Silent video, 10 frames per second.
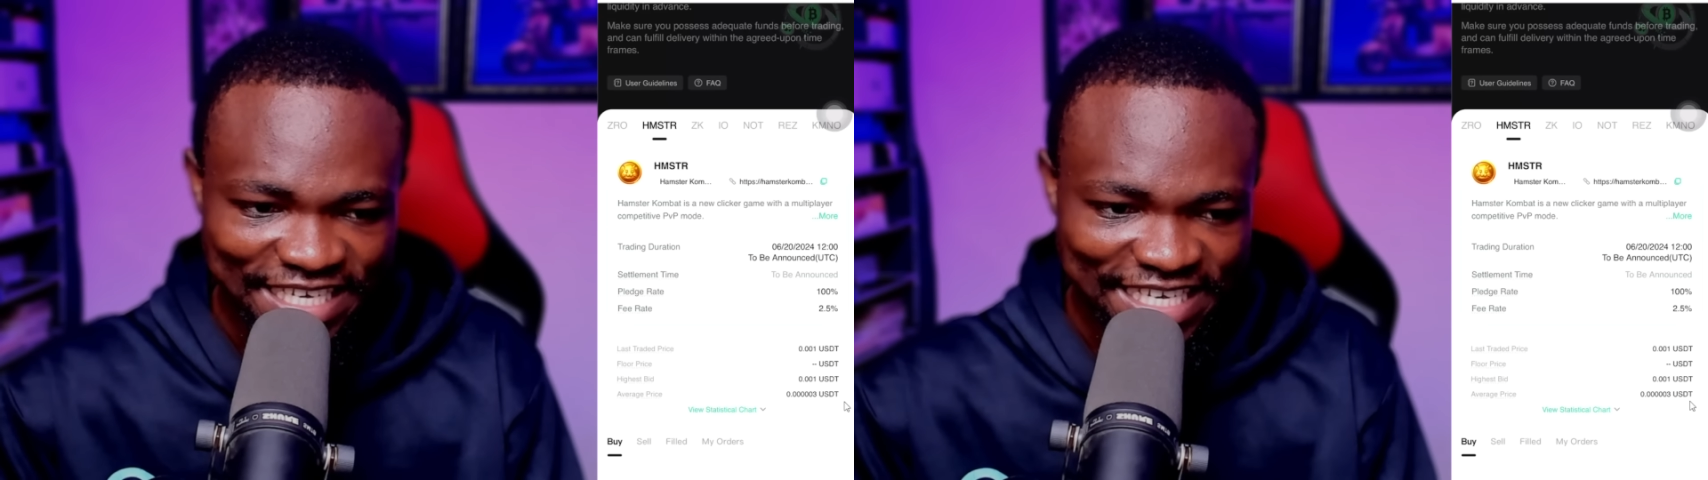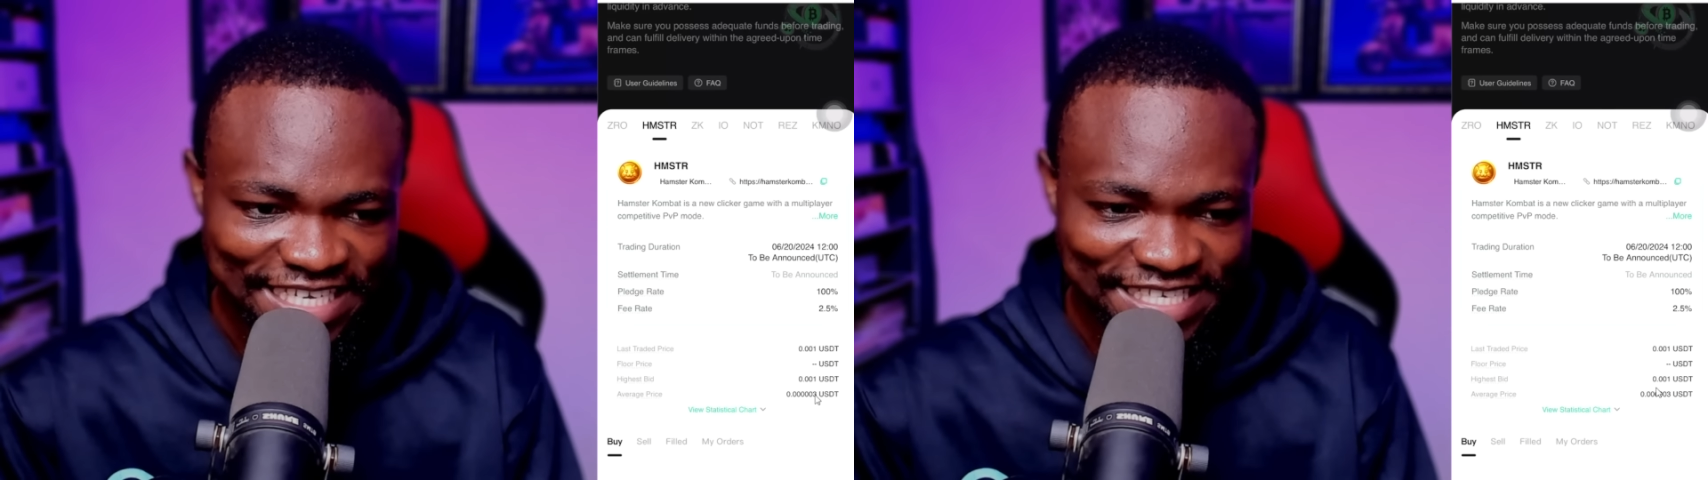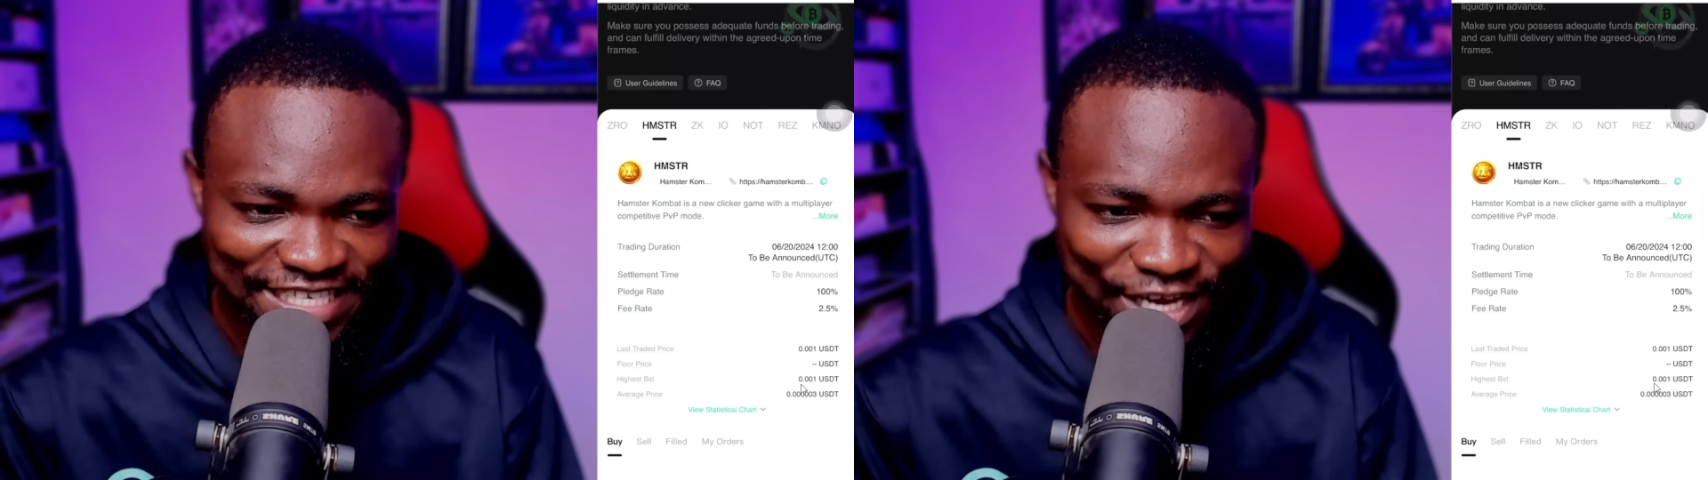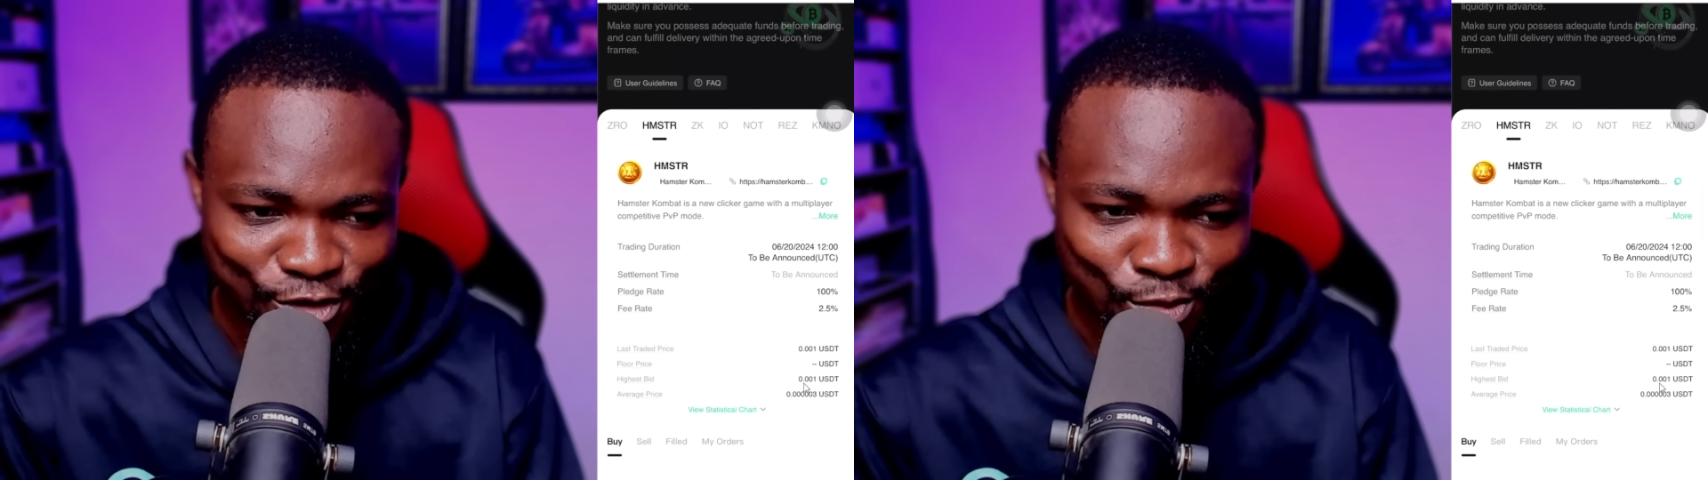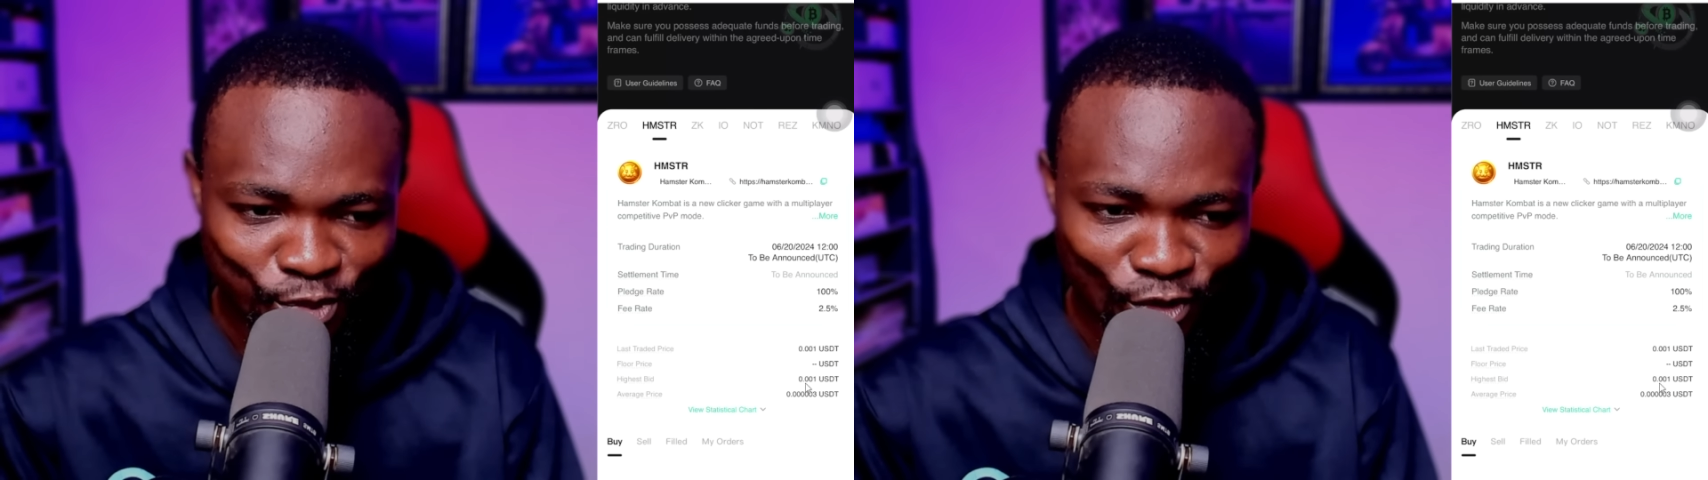is
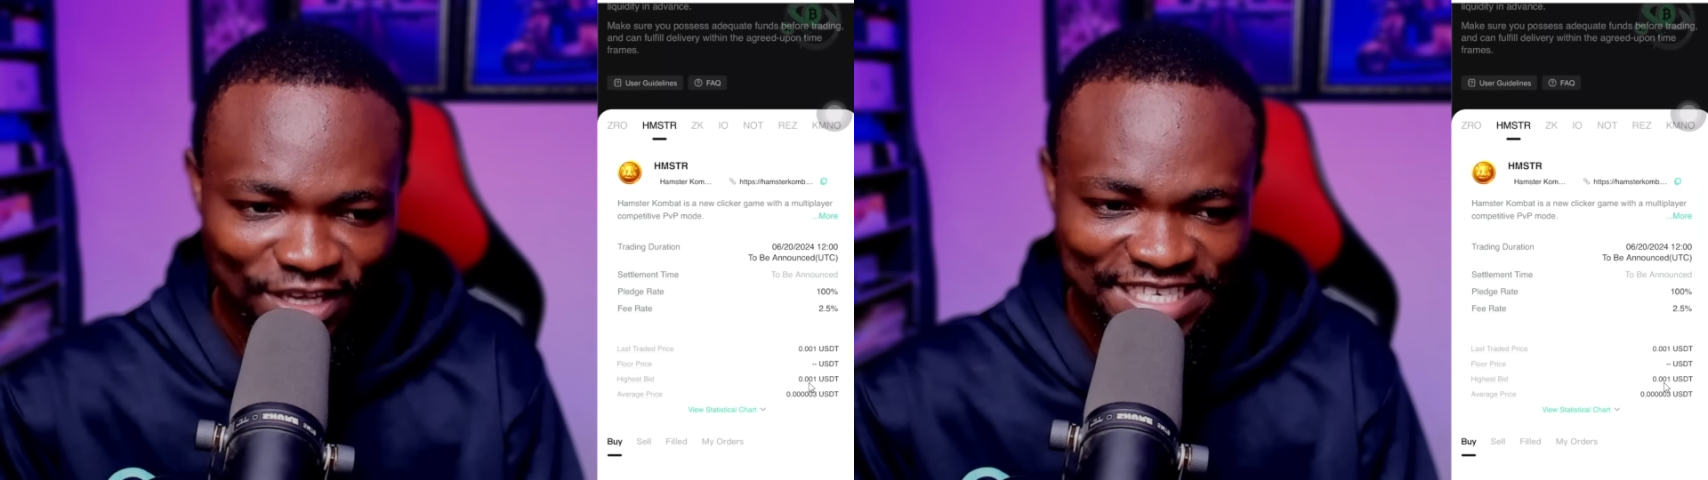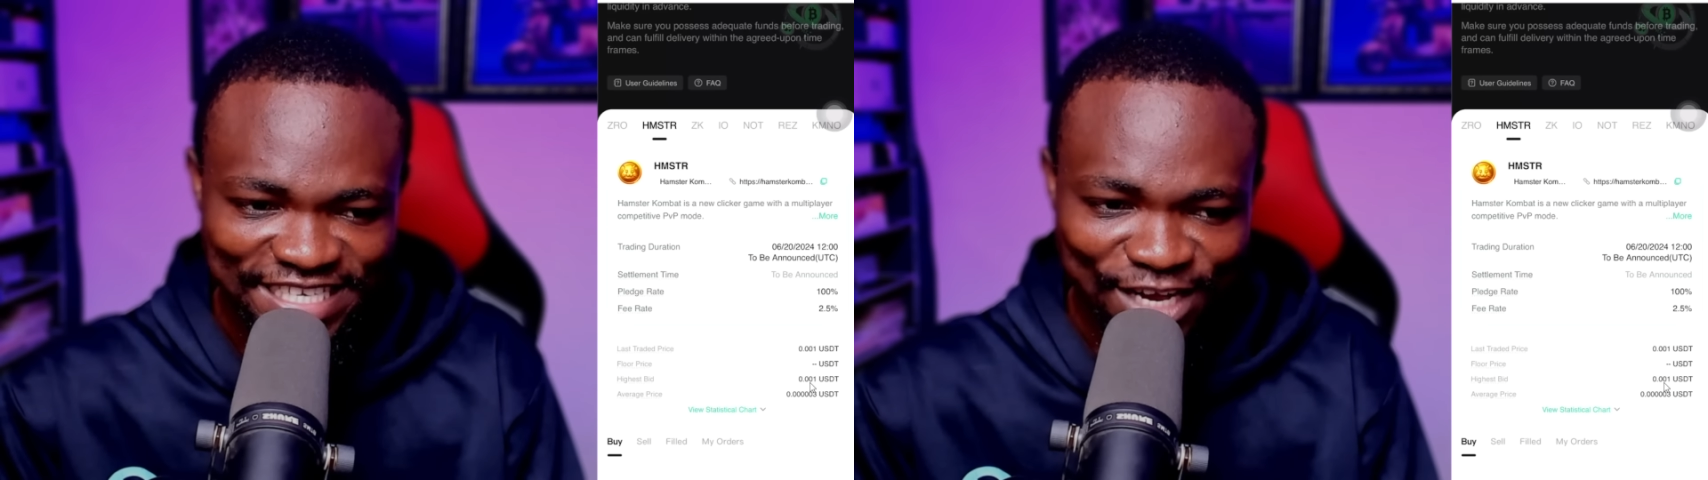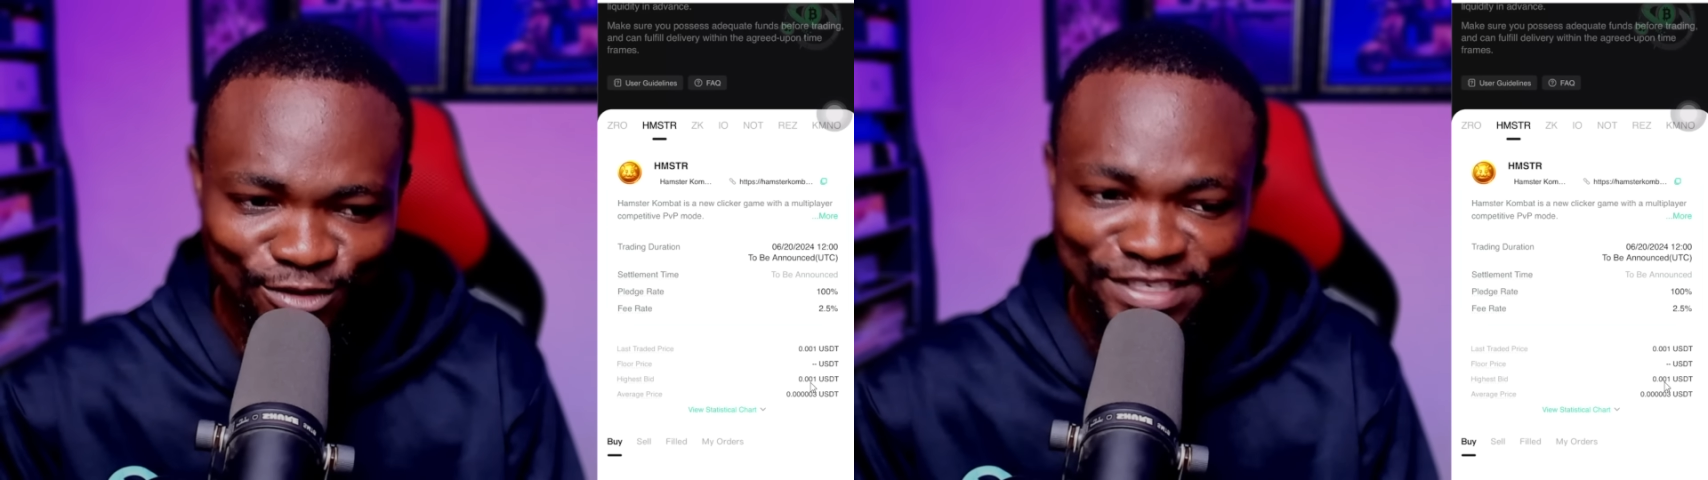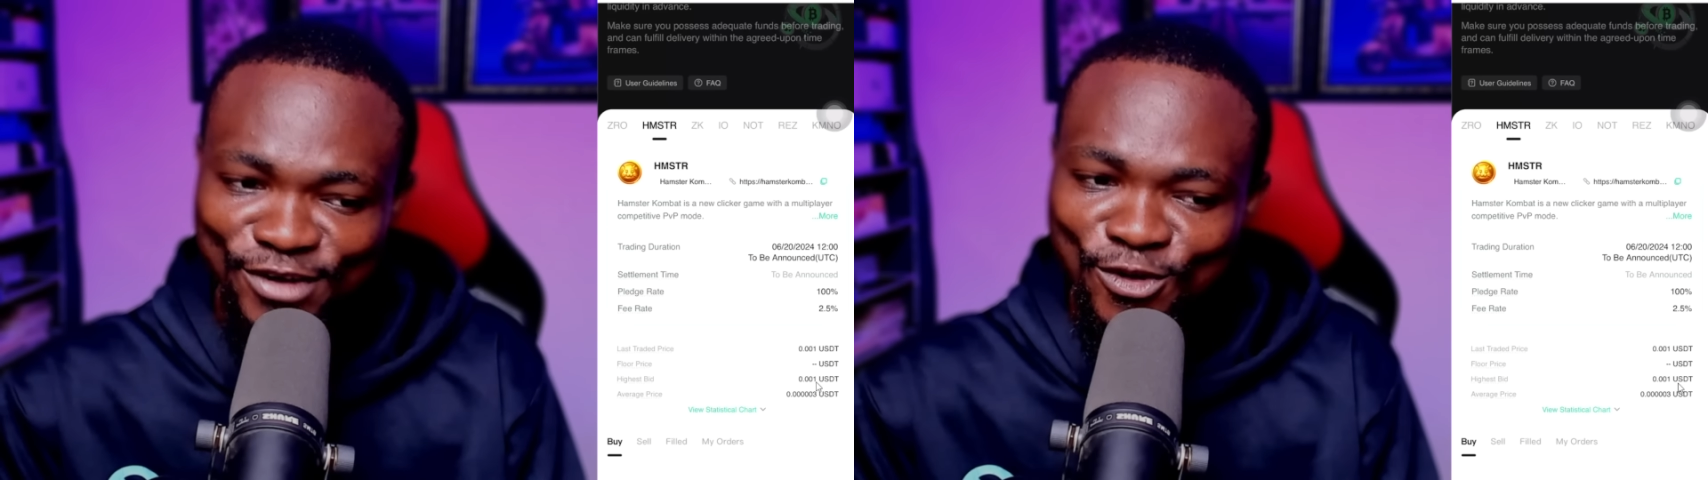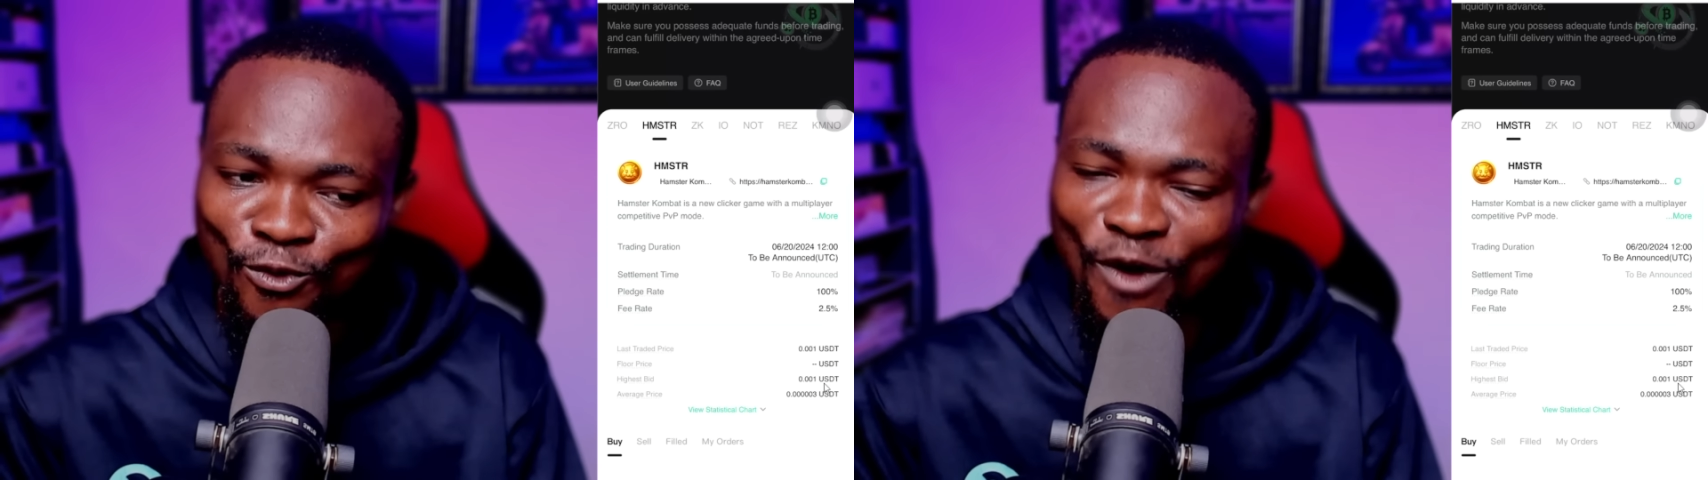
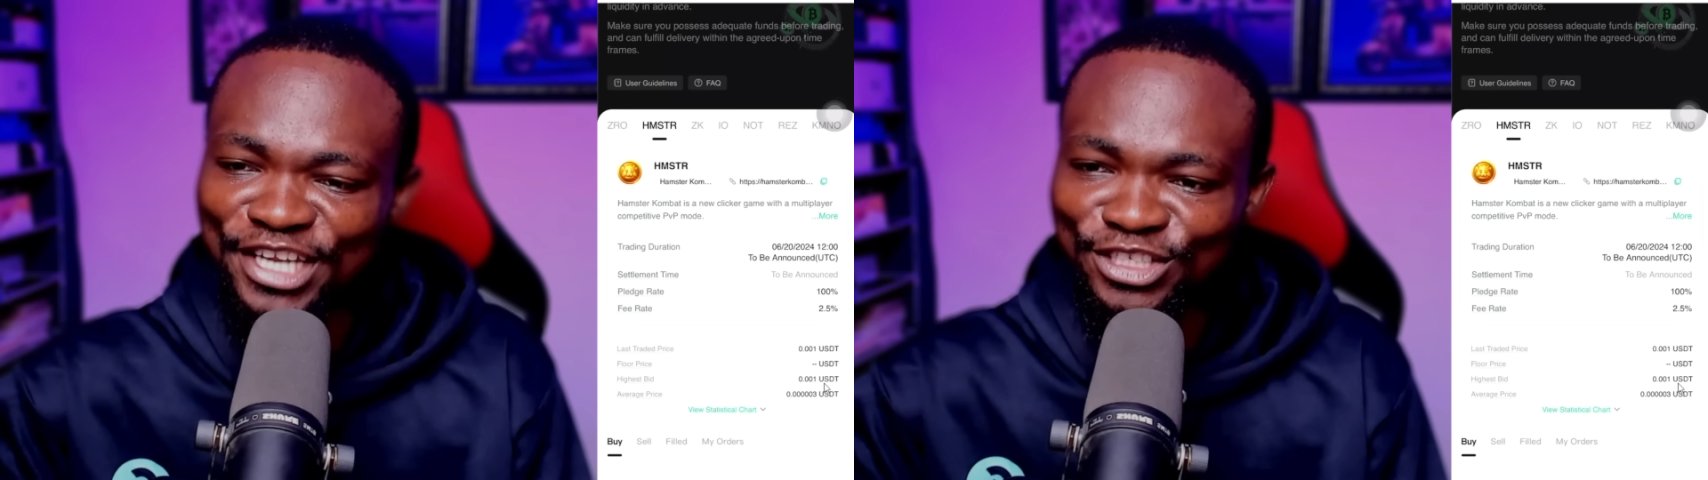0.001